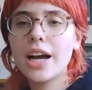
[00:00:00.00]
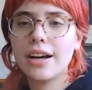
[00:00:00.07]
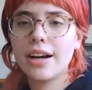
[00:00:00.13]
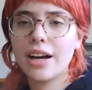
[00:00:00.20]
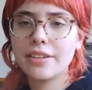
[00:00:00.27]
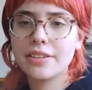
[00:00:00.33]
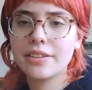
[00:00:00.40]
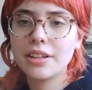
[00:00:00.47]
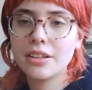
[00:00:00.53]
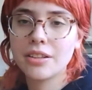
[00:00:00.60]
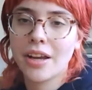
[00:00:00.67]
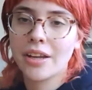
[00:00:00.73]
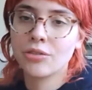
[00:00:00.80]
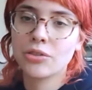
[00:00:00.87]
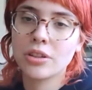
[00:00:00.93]
I think they
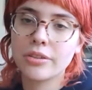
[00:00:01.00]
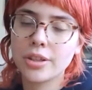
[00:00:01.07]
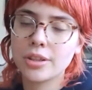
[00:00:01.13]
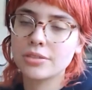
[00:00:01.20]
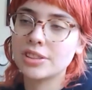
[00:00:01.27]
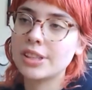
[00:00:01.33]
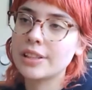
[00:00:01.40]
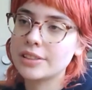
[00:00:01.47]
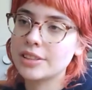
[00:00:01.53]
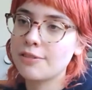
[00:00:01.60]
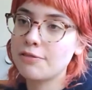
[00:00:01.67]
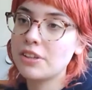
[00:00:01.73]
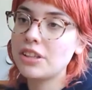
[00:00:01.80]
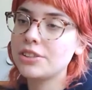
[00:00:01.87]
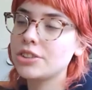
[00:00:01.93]
introduced it as a
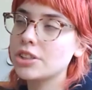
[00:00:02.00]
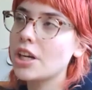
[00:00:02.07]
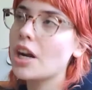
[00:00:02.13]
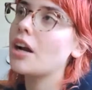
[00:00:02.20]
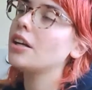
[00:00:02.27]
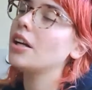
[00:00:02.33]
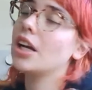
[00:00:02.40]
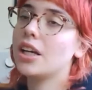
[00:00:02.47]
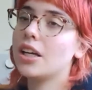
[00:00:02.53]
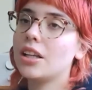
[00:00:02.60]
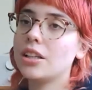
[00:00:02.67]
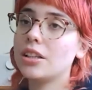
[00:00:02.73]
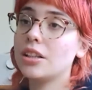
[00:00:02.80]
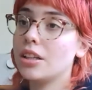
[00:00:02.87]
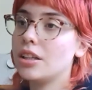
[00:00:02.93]
feature
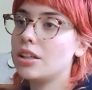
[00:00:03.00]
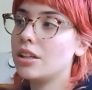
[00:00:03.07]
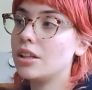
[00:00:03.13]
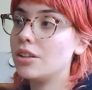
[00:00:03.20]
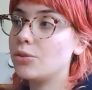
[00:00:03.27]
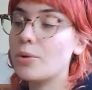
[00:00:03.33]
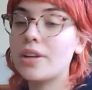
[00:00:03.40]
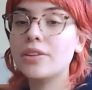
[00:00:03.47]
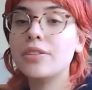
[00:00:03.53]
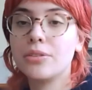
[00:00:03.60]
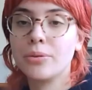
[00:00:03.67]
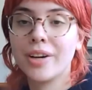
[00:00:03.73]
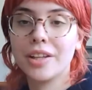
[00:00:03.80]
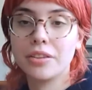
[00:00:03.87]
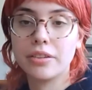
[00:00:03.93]
in
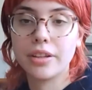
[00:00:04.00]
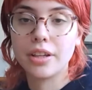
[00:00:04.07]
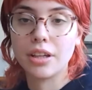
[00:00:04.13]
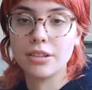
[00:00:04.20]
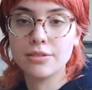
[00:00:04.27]
2020.